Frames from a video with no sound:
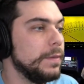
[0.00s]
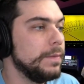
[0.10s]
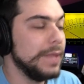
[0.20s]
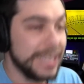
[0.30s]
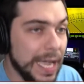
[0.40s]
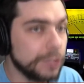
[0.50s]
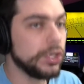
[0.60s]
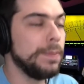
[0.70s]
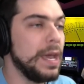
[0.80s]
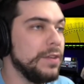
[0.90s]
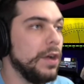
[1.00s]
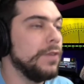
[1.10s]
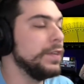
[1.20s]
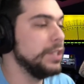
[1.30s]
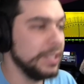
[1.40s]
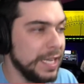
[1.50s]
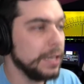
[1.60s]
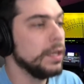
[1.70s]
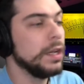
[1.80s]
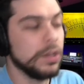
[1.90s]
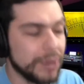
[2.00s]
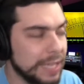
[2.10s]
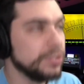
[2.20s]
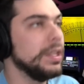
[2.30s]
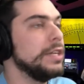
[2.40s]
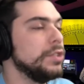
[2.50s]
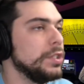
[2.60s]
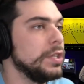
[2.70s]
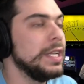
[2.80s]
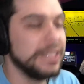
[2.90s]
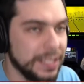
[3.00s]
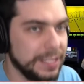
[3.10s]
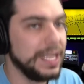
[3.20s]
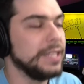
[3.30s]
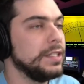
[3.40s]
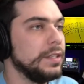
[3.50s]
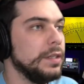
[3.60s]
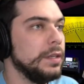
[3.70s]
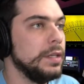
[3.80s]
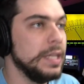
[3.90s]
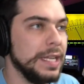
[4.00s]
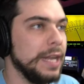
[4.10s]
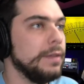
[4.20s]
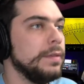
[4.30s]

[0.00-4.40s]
They got Trump out of office. You did. Congratulations. Success. You did it.